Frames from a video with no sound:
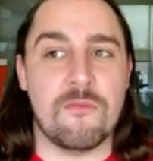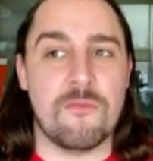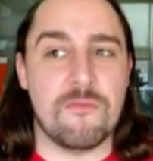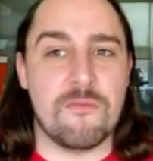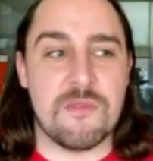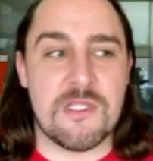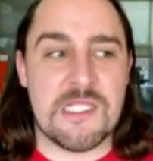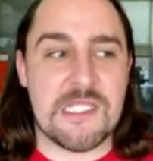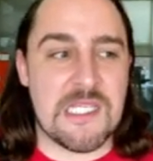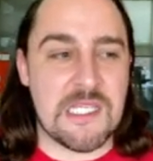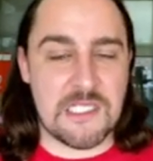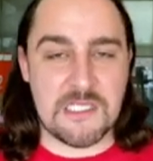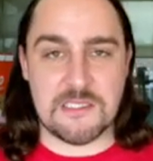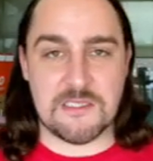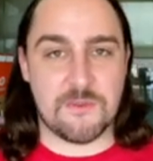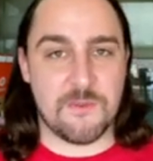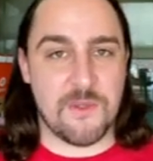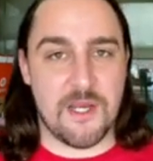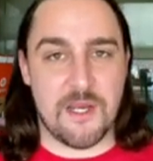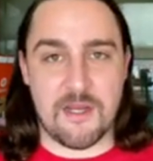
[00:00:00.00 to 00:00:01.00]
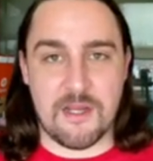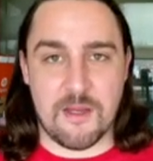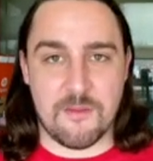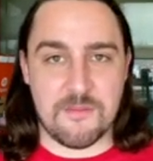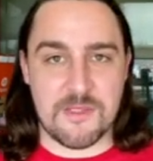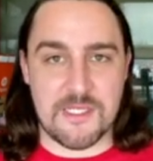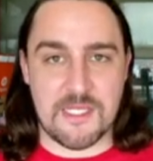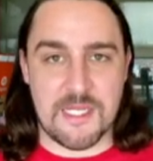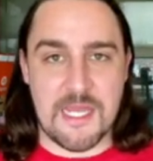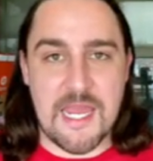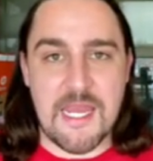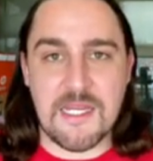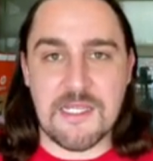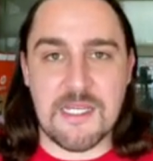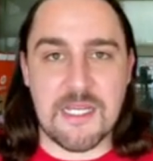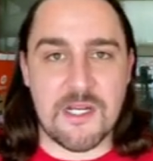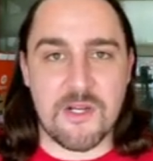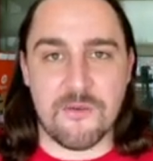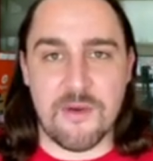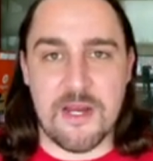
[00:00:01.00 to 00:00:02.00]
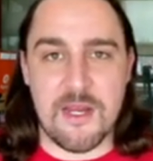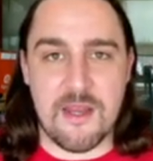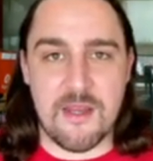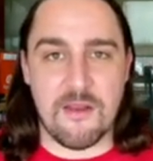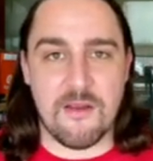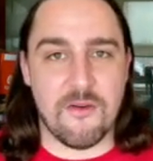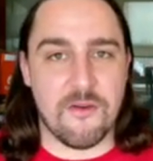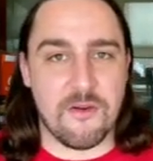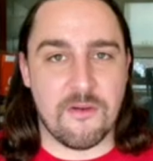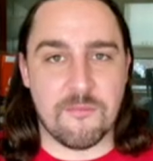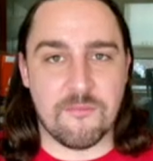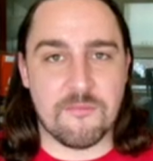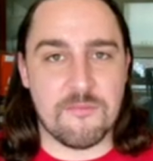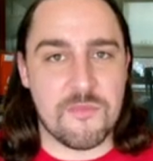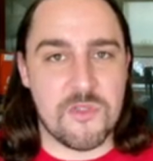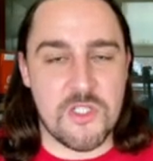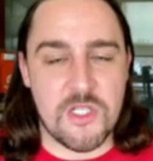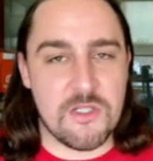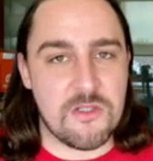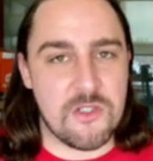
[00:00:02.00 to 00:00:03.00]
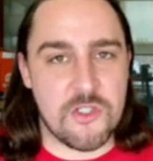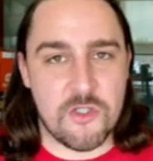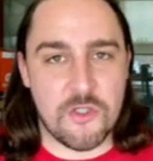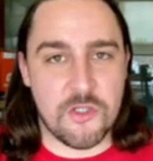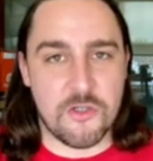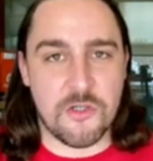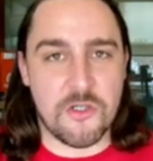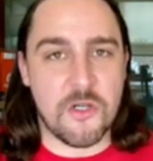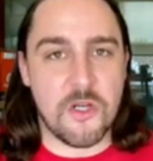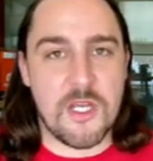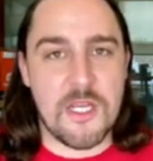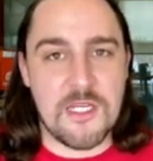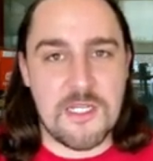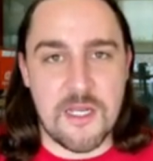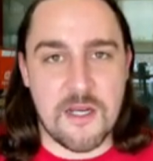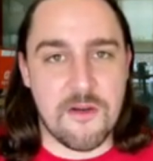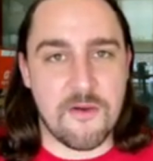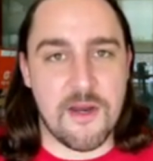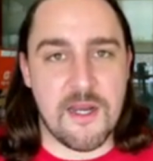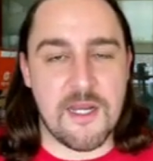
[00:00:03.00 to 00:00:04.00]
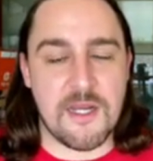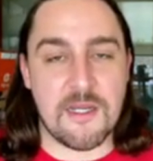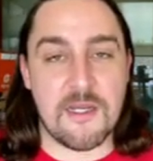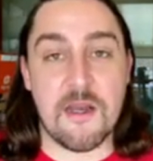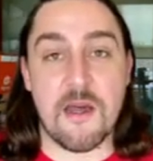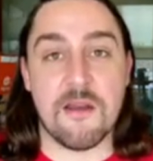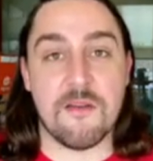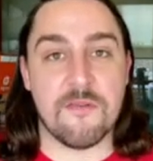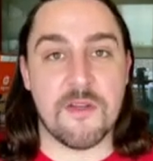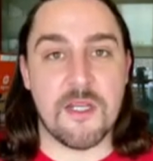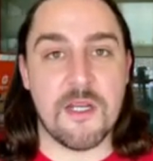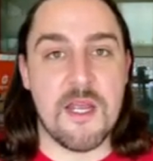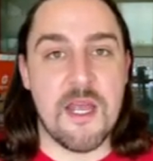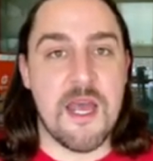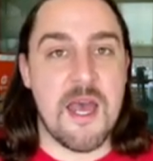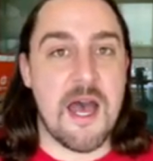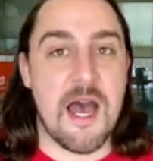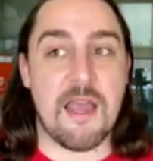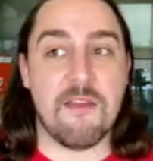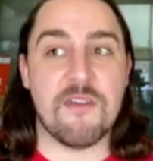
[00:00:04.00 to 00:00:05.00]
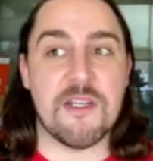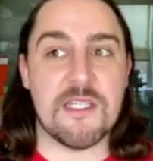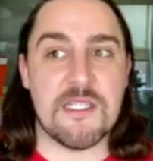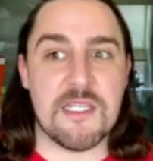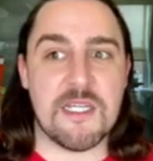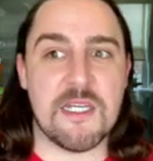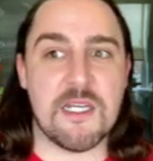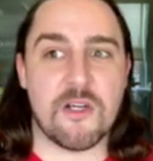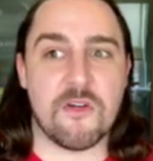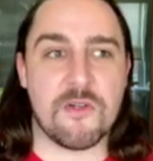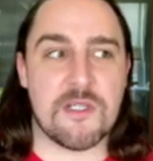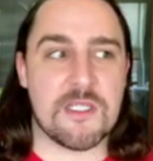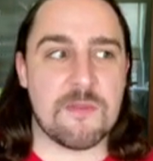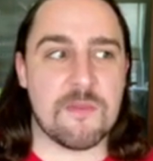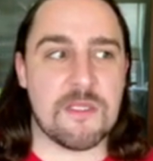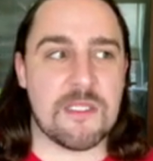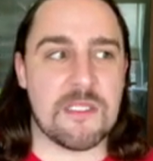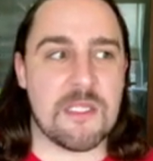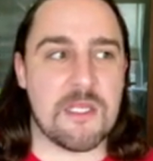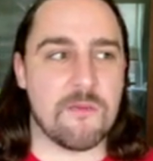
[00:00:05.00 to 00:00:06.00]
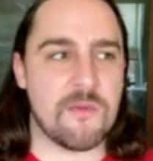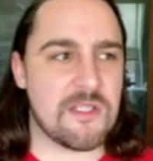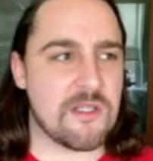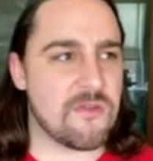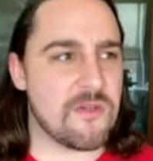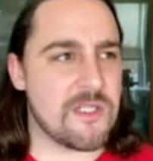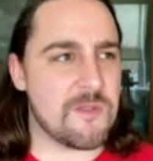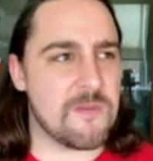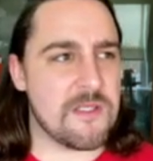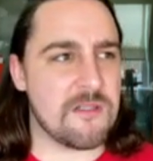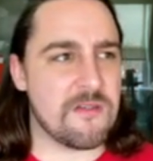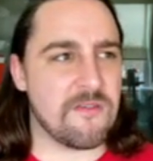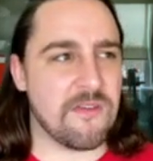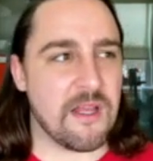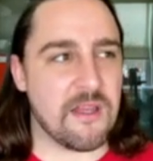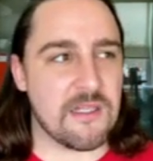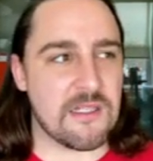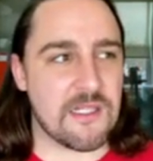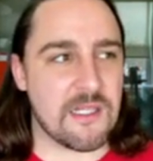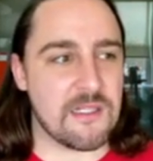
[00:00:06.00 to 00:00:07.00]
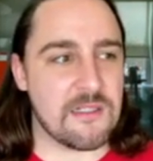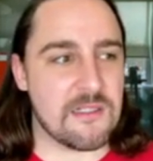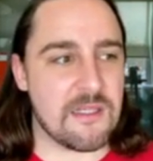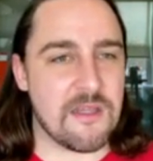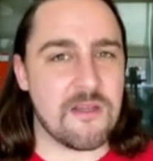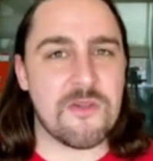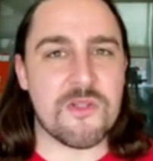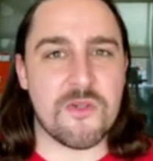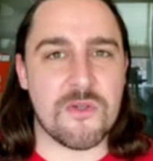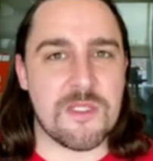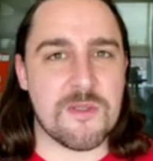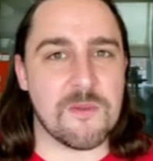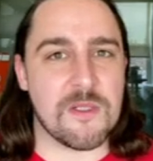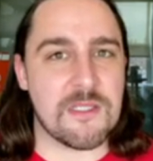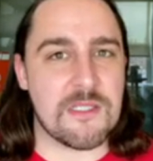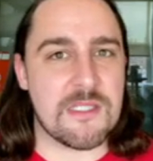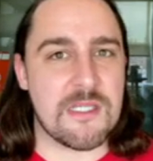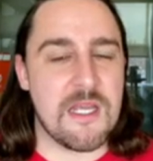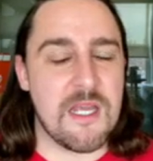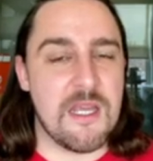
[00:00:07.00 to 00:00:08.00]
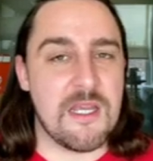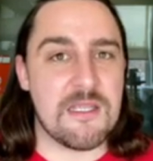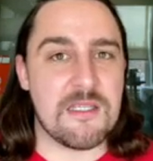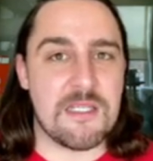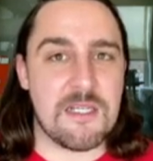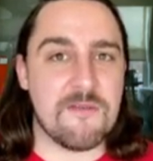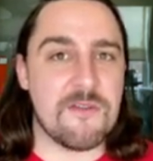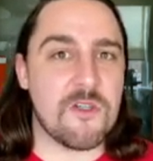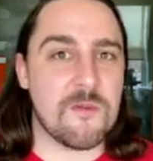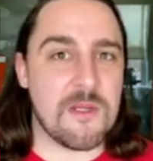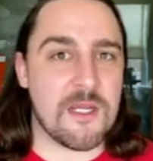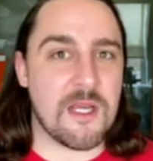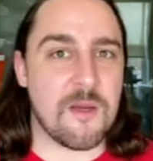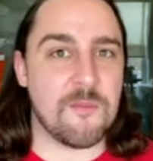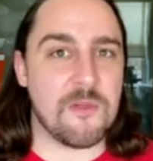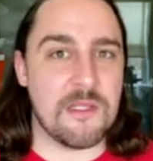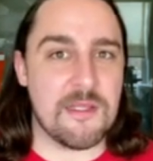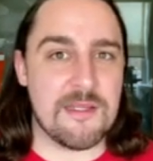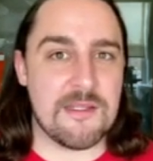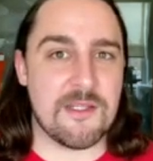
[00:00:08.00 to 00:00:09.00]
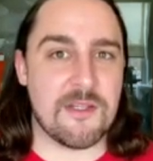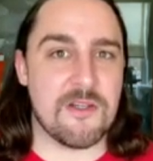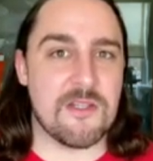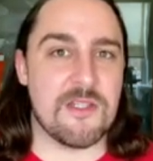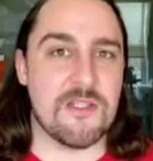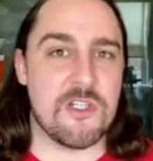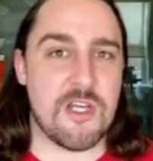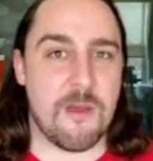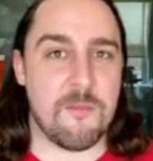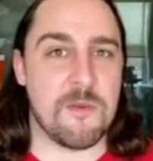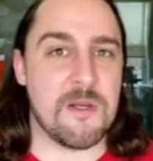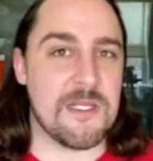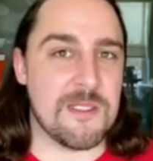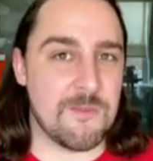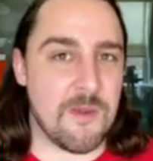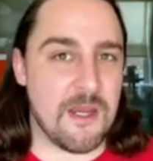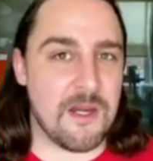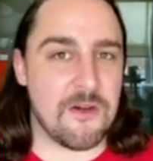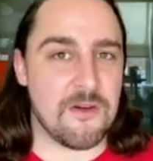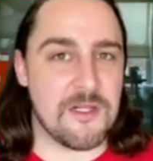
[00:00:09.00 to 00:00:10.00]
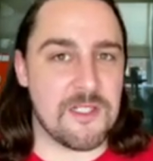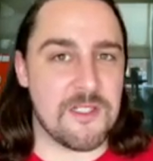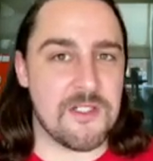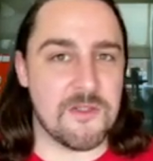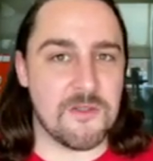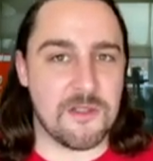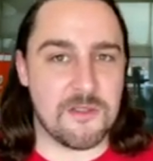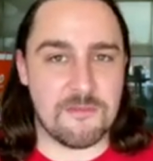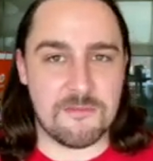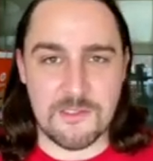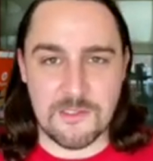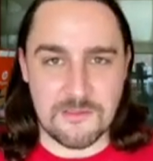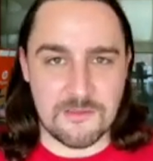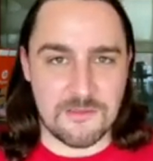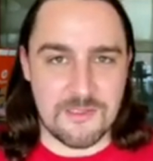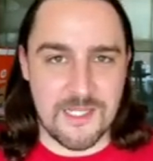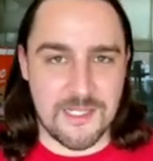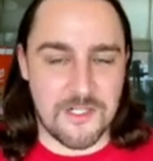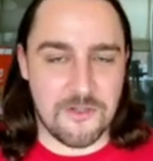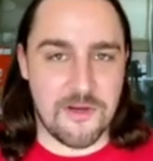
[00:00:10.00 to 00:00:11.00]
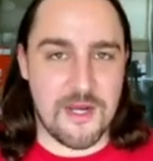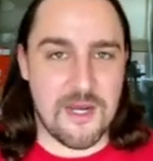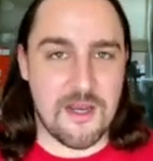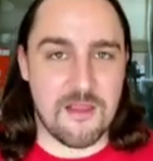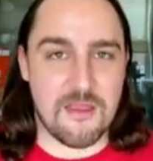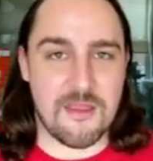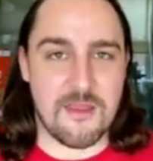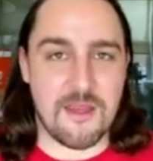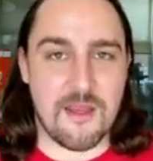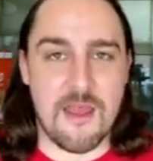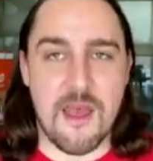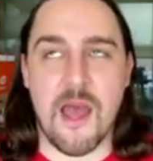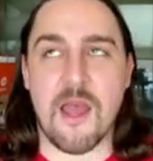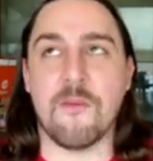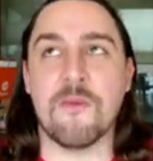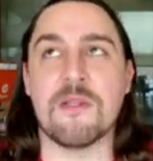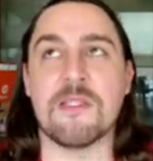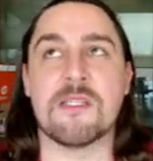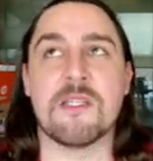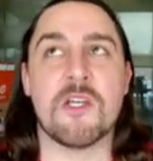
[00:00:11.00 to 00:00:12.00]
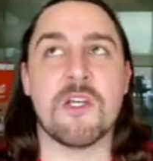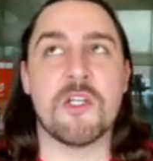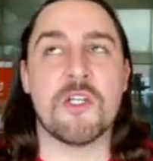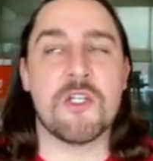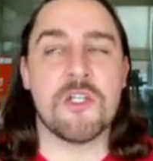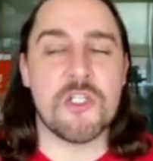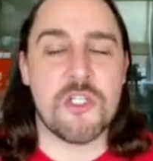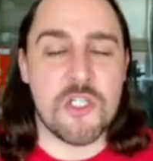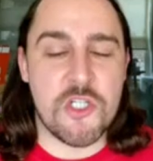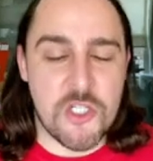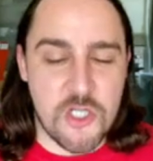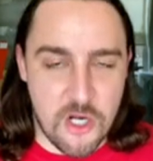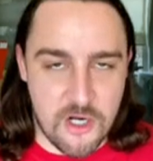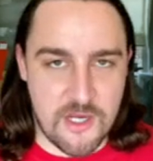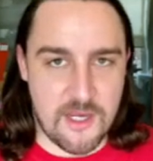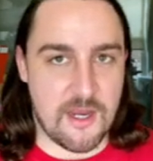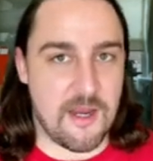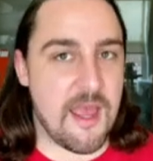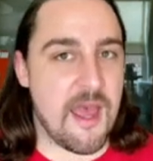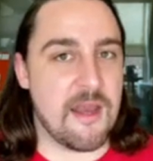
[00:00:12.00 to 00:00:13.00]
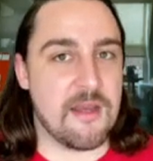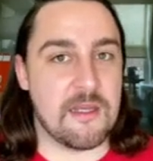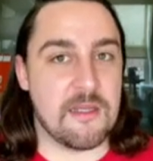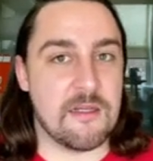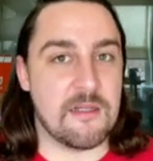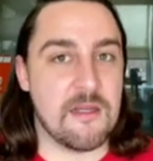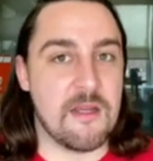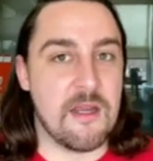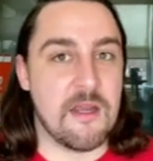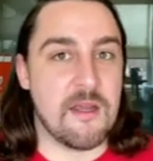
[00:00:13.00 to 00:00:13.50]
skill when it comes to cake decorating or sugar cookie decorating, none of it. I even did a Christmas, was it Christmas or Valentine's? I think it was Christmas. Steve took me a couple of years ago to the Japanese bakery to do a little decorating thing. I was shocking at it.